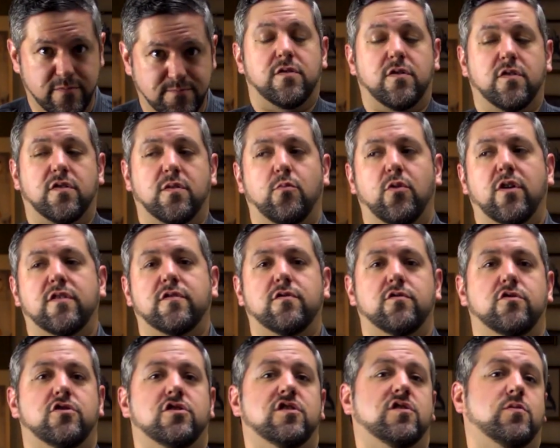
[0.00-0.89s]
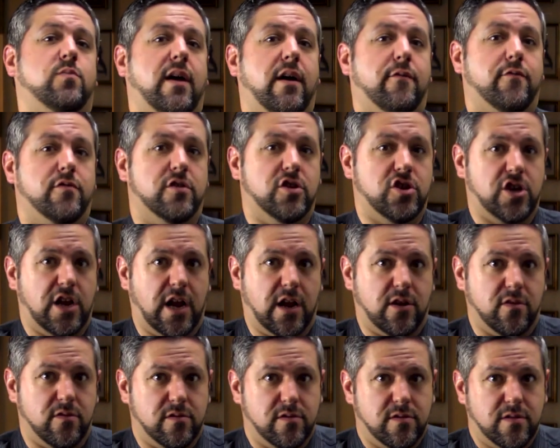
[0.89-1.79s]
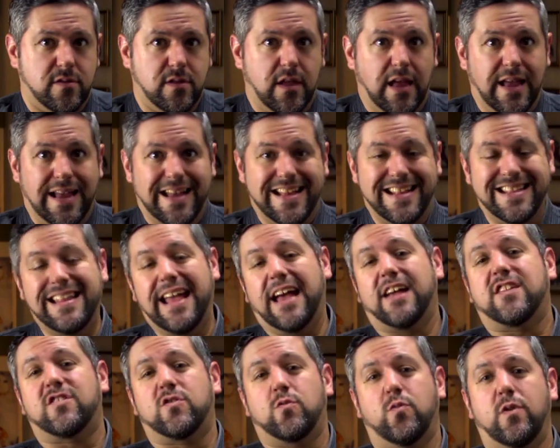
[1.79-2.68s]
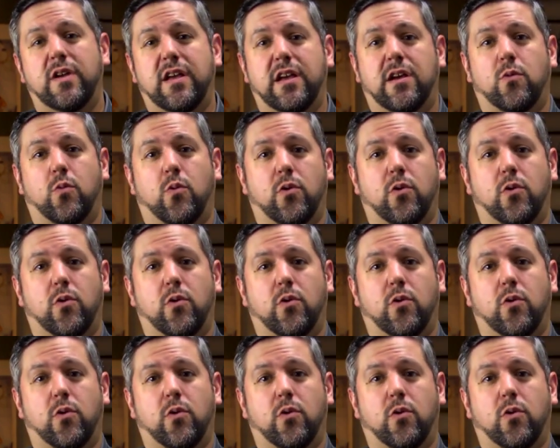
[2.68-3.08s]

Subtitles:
So some resolutions we have for the channel. Next week,